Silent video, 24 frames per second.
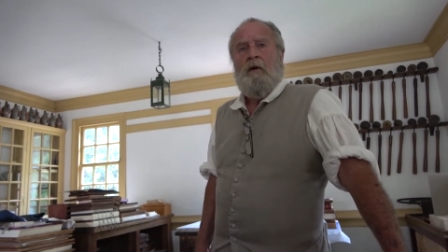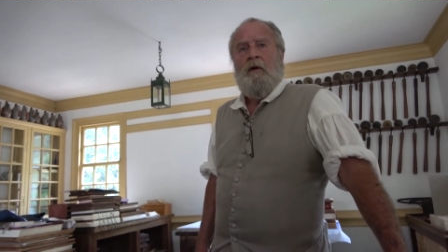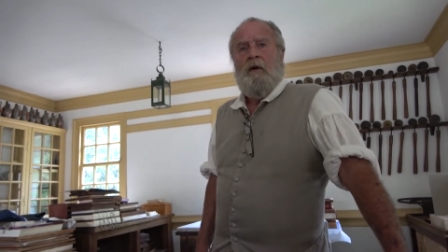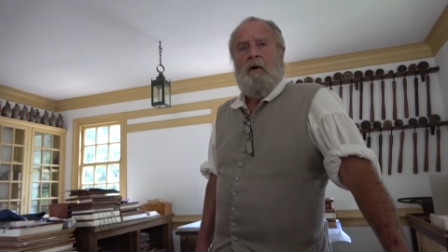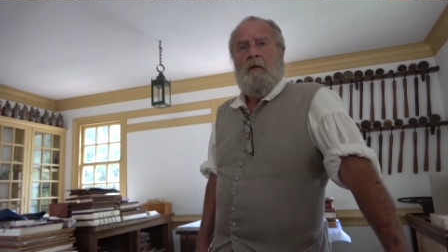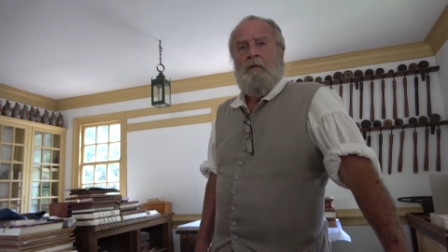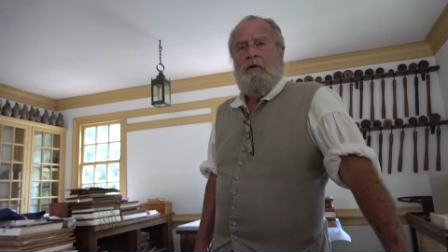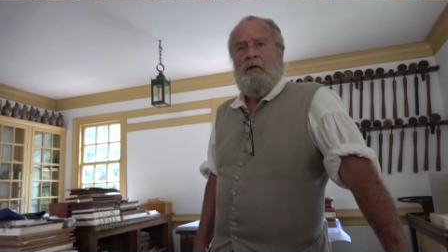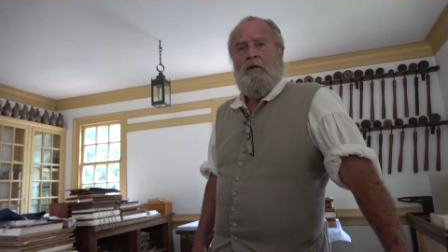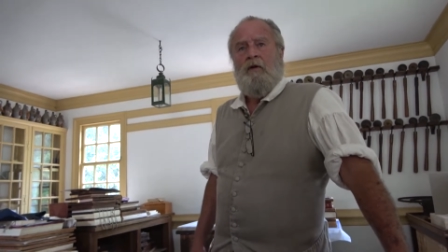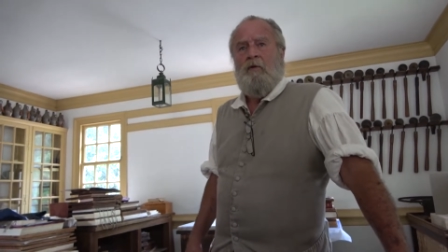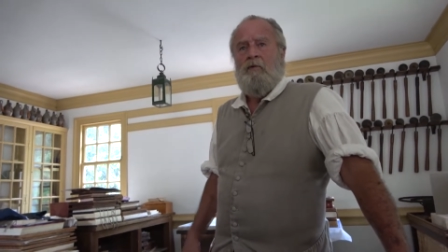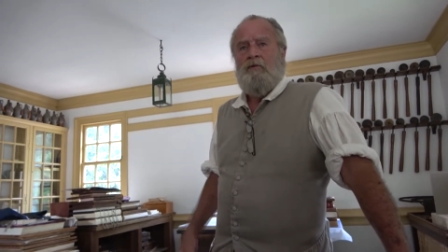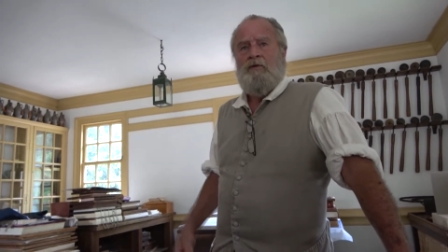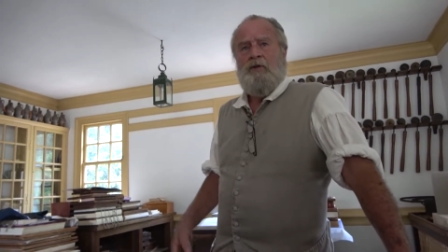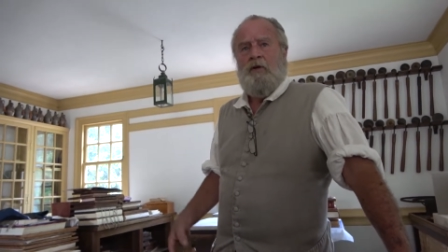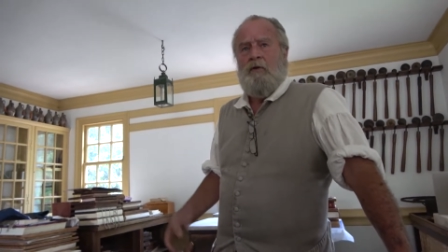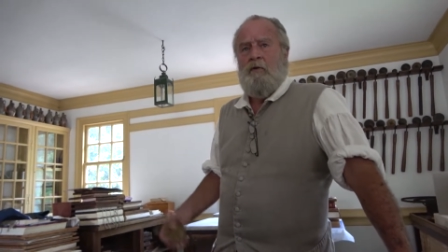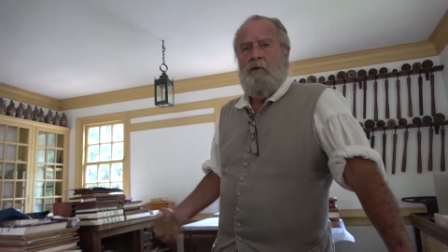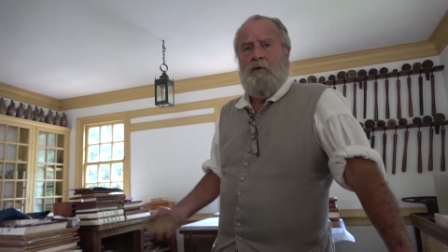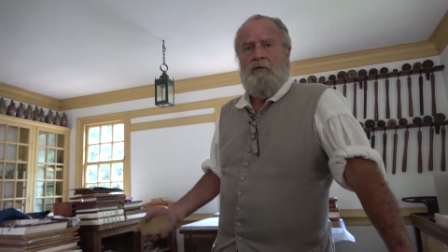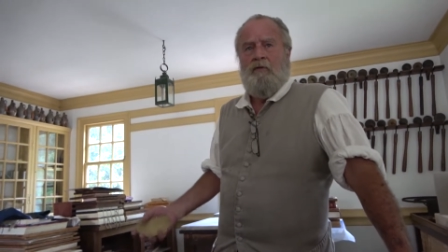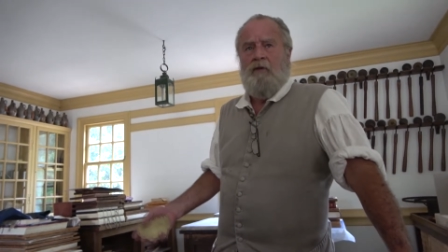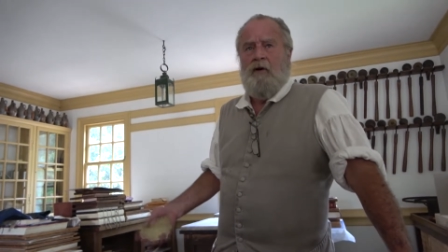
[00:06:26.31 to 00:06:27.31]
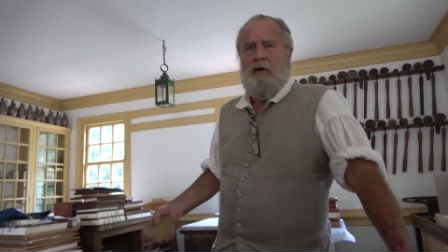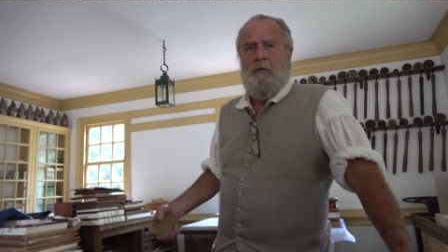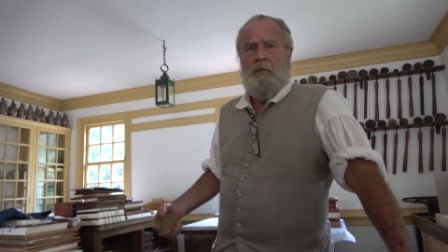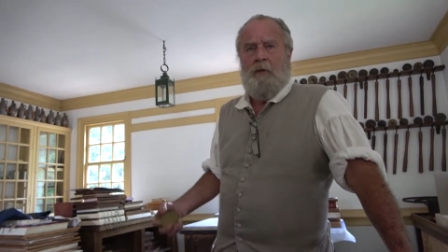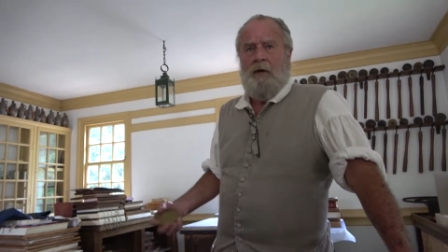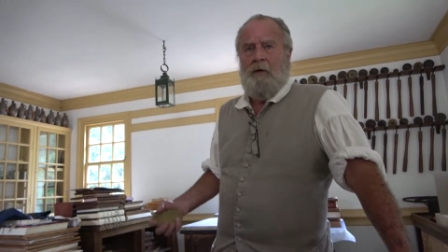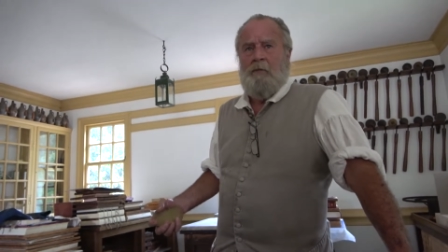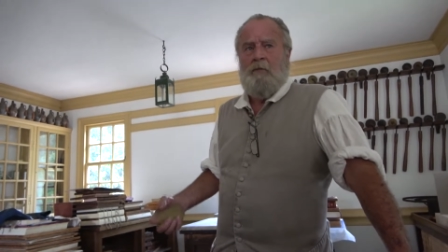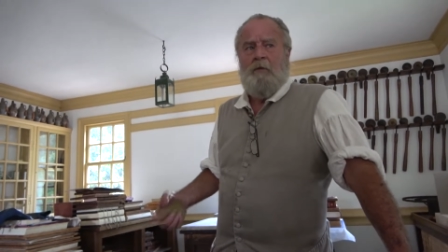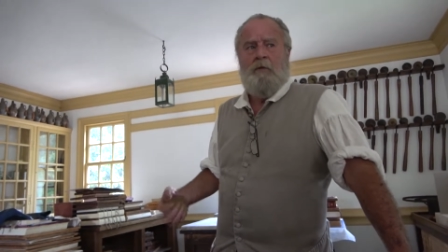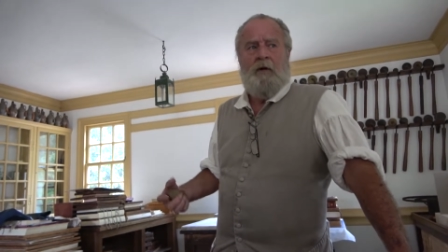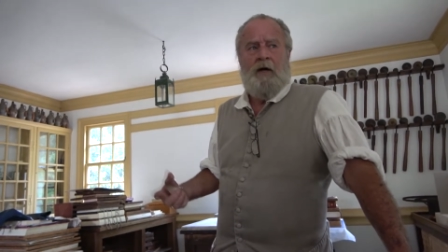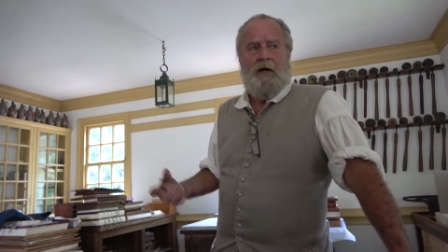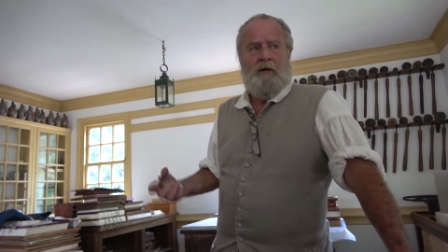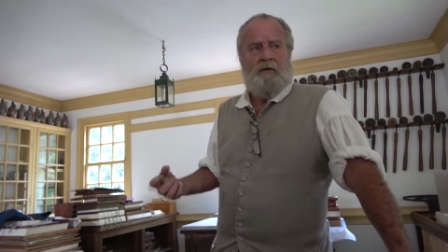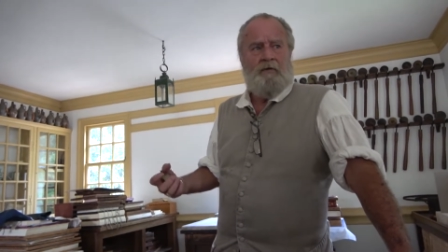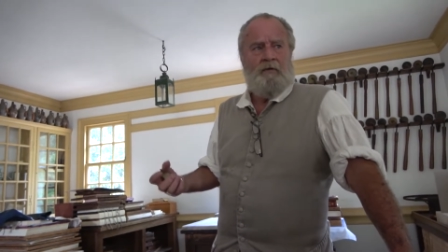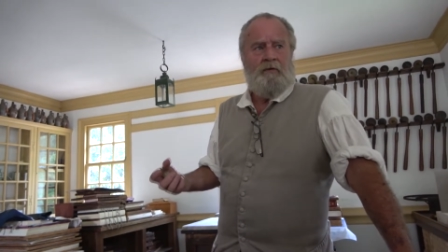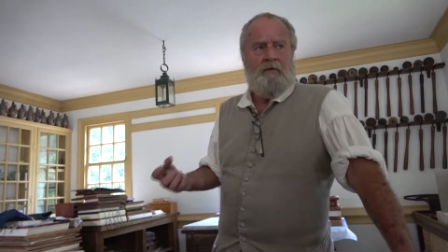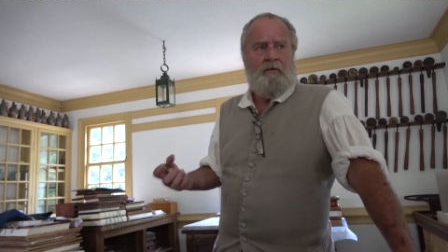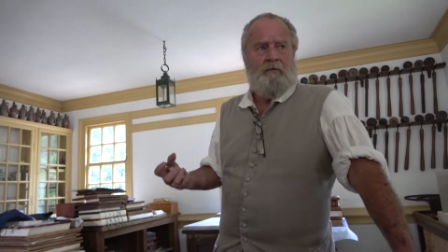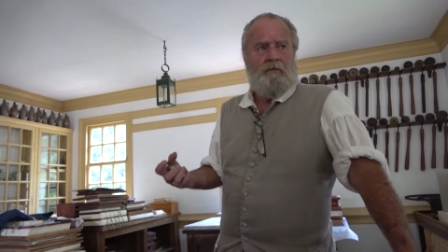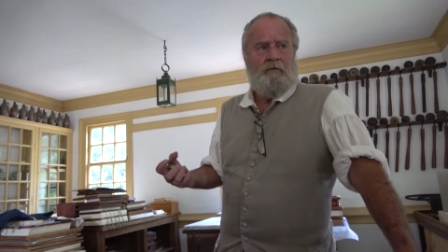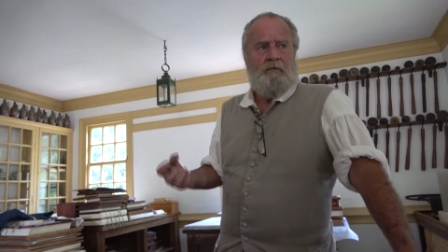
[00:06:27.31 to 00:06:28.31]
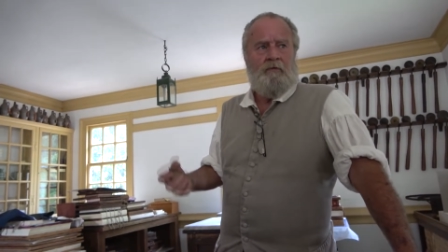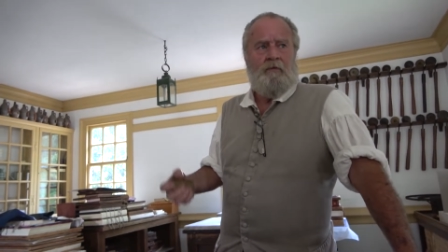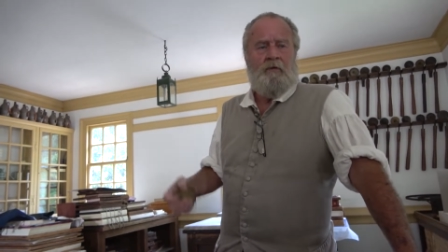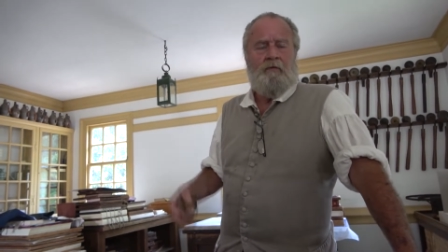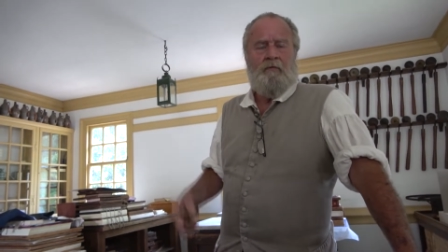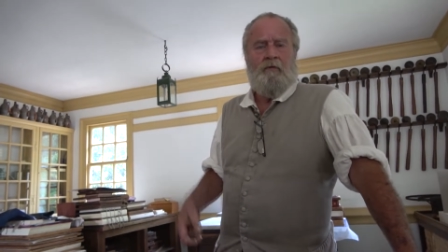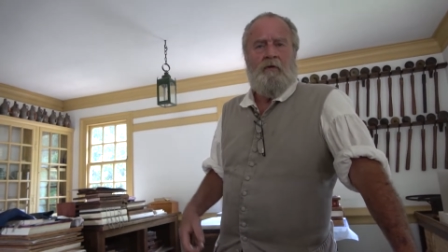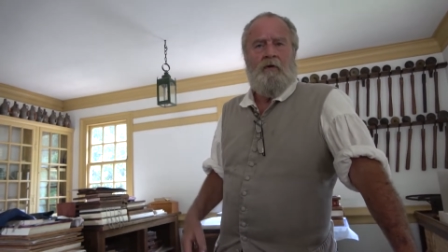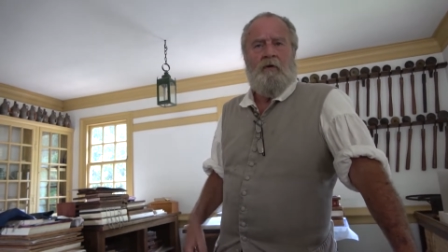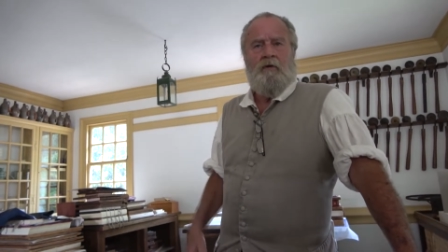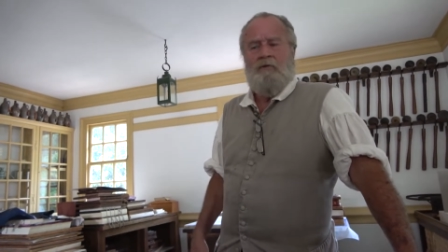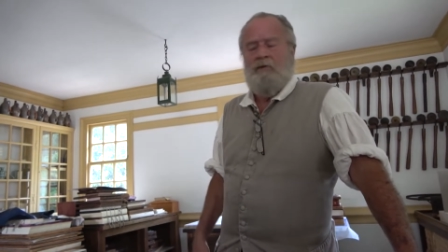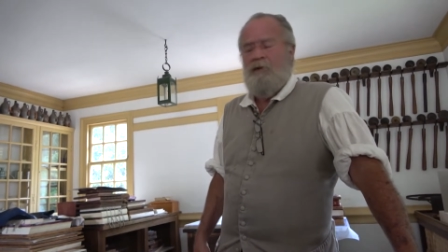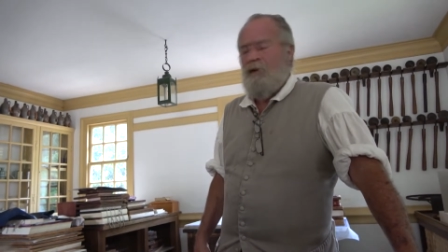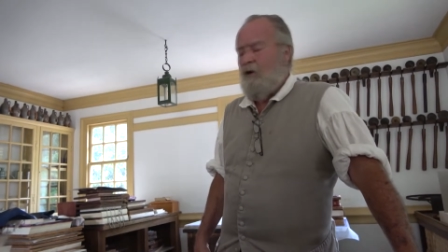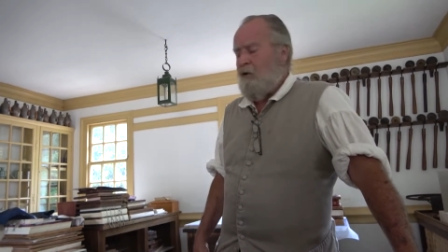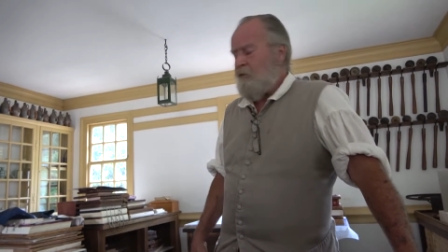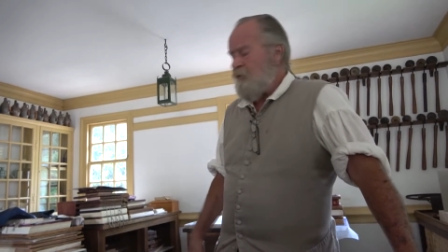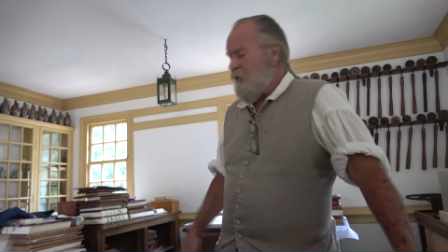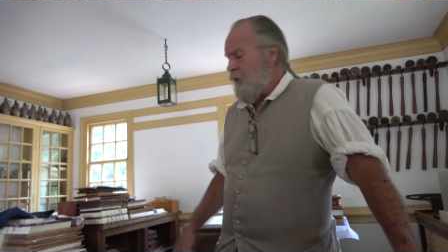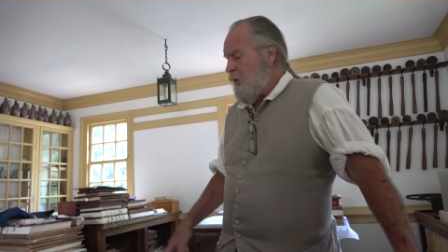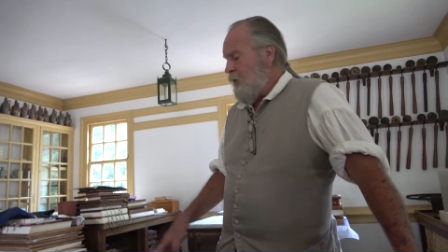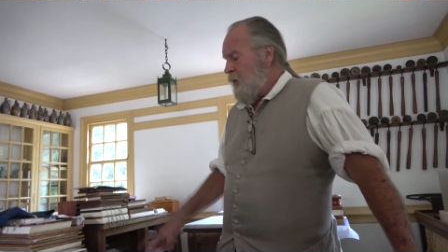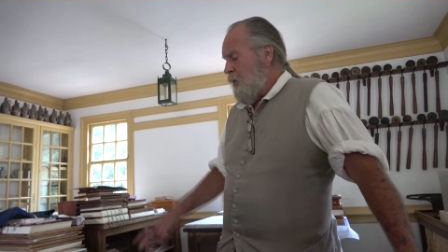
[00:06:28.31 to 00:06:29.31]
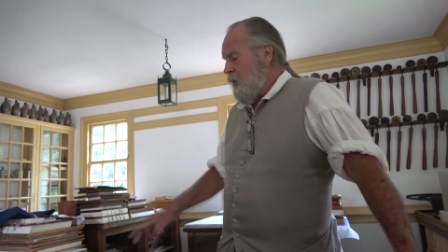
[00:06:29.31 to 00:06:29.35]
I mean, you don't generally find paperbacks of large size.